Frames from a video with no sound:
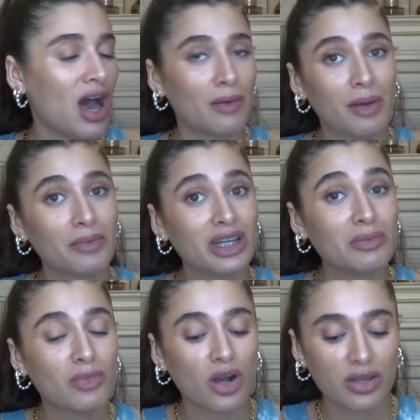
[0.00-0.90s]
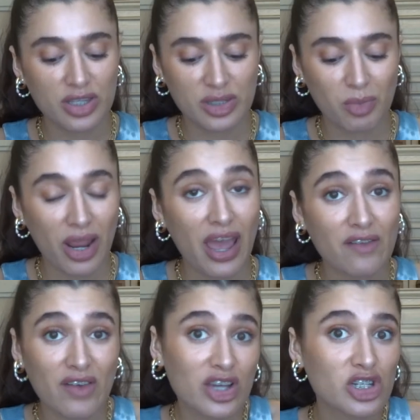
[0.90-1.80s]
I'm gonna mark the spray.
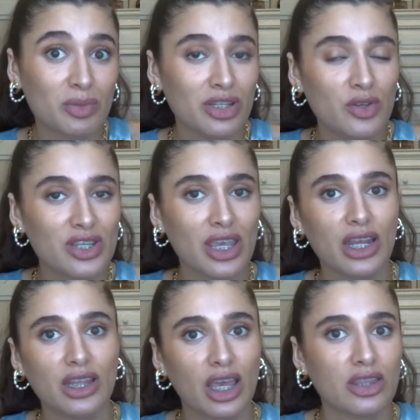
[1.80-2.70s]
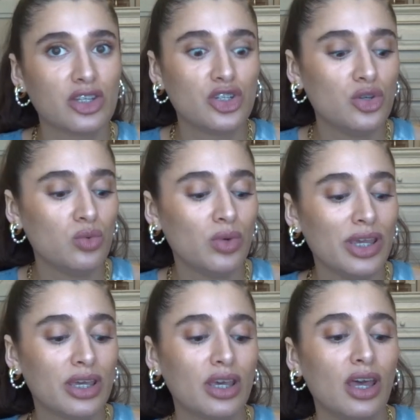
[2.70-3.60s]
I've actually been using it in like the
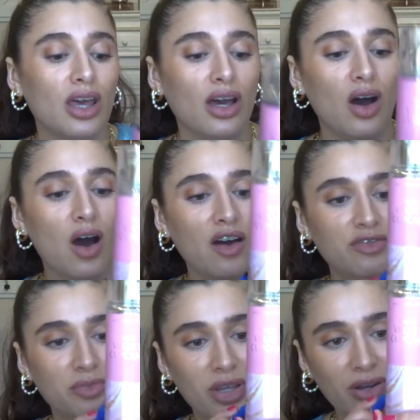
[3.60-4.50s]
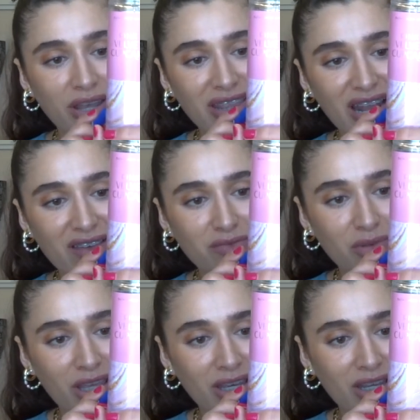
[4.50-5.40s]
2-week off period that
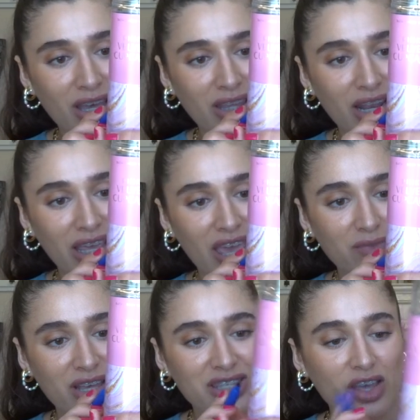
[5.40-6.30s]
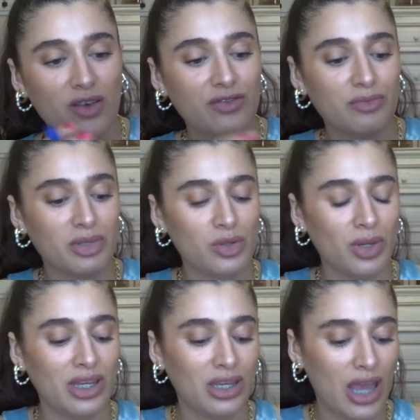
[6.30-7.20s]
I gave myself
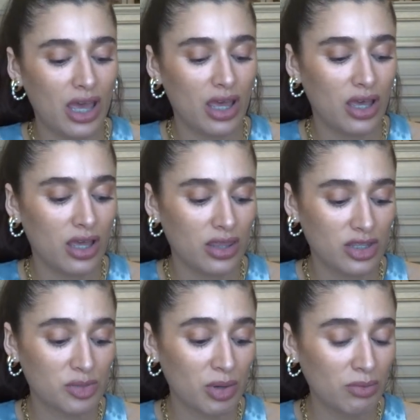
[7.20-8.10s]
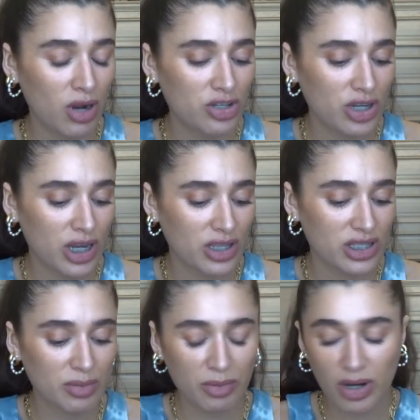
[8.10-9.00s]
between the spring project and the
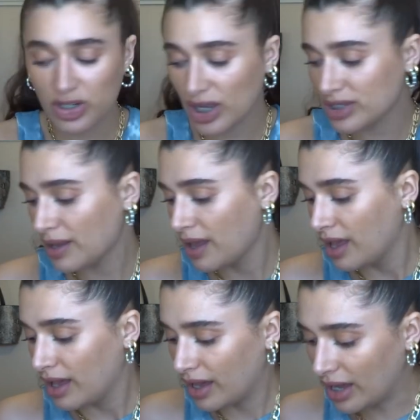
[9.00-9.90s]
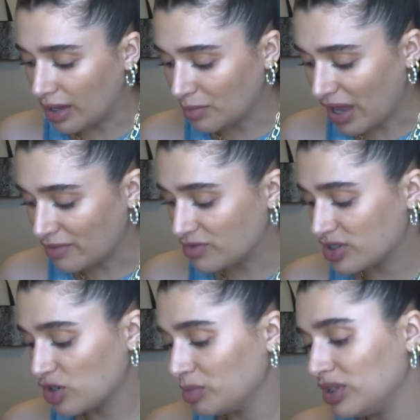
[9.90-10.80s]
summer project. I've
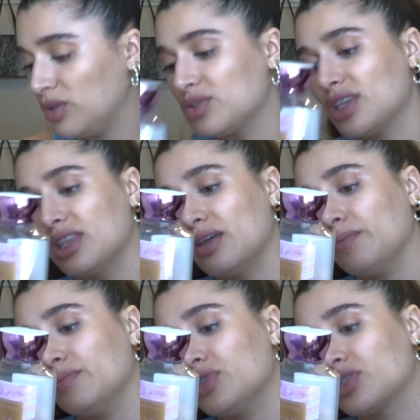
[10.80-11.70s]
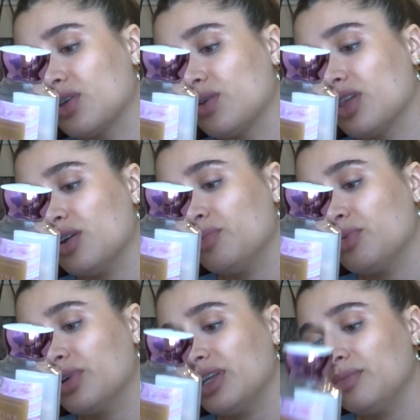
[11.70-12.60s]
still been using them, so they're
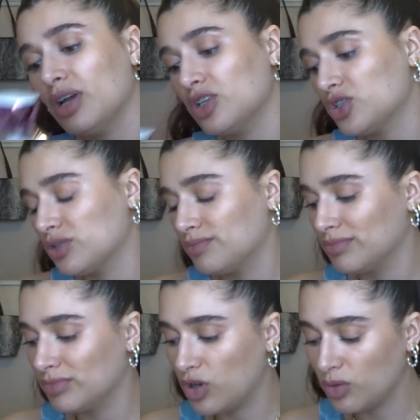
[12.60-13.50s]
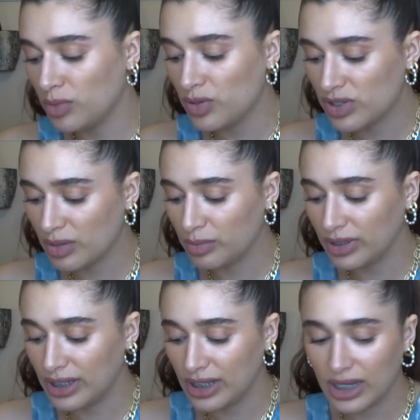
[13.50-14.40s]
pretty much almost
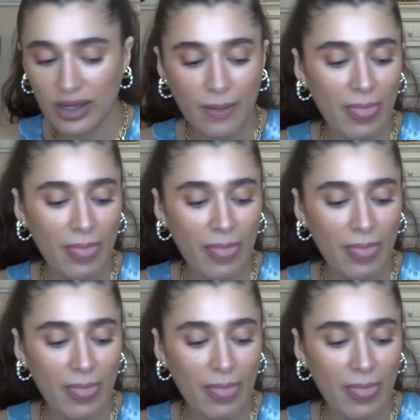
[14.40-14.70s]
completed.